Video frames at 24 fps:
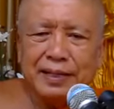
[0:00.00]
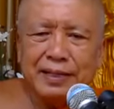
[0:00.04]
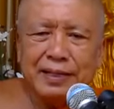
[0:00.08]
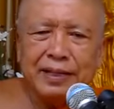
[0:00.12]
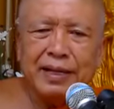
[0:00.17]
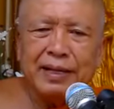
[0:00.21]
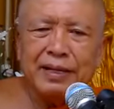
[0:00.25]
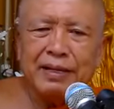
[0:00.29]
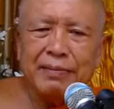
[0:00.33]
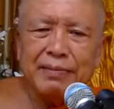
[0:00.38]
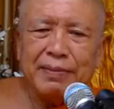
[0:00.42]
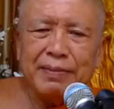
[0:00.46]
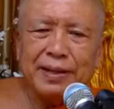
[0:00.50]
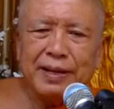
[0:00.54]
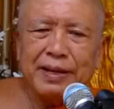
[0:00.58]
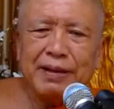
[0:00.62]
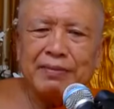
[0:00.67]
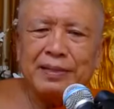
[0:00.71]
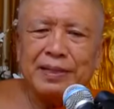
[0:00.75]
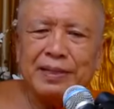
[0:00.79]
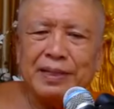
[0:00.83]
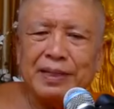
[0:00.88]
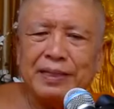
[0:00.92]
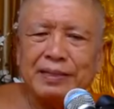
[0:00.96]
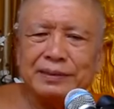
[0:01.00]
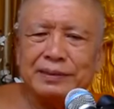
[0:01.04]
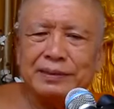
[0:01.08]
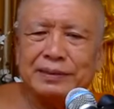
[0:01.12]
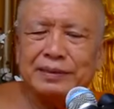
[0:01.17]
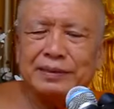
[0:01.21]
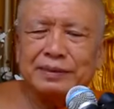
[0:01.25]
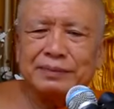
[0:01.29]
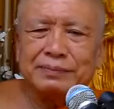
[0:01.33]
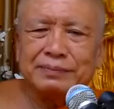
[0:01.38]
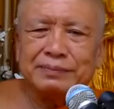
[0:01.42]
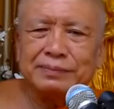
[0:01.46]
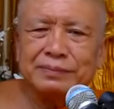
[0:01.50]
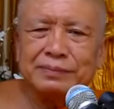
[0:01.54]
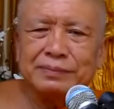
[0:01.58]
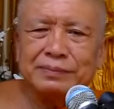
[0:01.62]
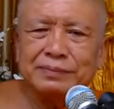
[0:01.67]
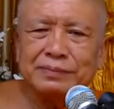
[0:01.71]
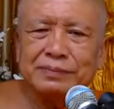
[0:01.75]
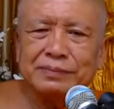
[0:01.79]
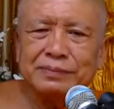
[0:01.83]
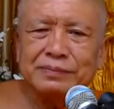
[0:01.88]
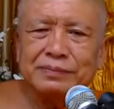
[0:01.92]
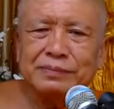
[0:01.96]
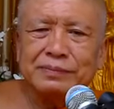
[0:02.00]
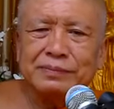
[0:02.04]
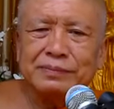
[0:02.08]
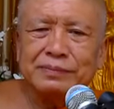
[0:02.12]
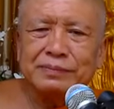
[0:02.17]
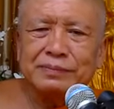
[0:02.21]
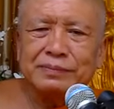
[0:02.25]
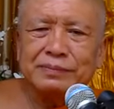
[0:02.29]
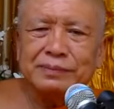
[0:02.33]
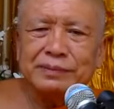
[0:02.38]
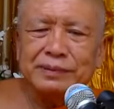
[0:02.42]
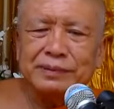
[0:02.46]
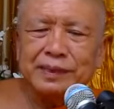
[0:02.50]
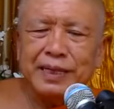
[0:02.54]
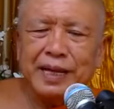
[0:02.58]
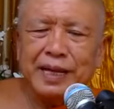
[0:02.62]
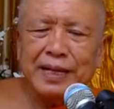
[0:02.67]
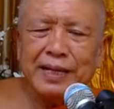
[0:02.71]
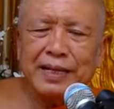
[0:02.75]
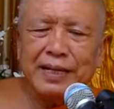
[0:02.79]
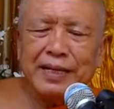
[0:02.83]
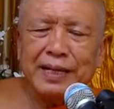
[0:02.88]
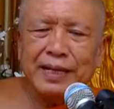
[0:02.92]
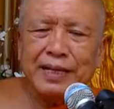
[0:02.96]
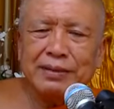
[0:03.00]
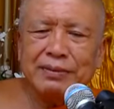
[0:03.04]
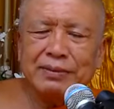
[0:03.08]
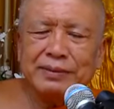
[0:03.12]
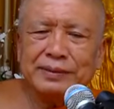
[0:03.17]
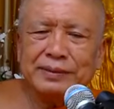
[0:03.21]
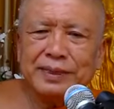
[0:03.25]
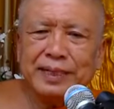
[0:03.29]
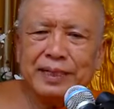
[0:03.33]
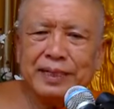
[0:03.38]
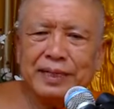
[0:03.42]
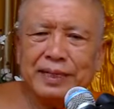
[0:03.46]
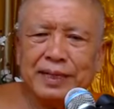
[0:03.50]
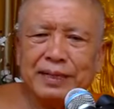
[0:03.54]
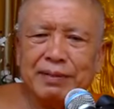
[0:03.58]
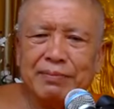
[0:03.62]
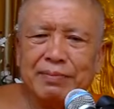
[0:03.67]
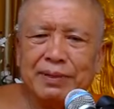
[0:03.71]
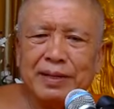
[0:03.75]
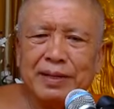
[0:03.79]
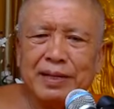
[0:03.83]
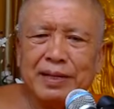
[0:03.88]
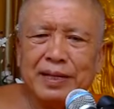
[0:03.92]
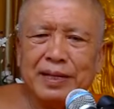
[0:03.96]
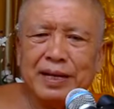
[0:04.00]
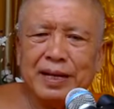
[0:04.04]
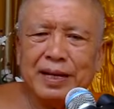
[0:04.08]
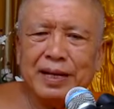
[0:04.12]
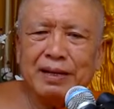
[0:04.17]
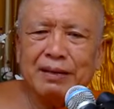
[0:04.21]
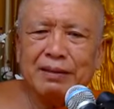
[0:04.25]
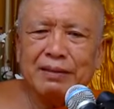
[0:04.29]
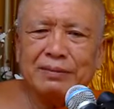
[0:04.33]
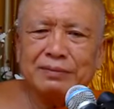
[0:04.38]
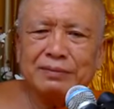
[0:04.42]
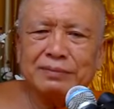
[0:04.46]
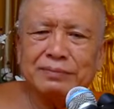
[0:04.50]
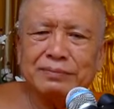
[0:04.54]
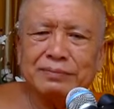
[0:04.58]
Then it become released. And then can you send again breathing out?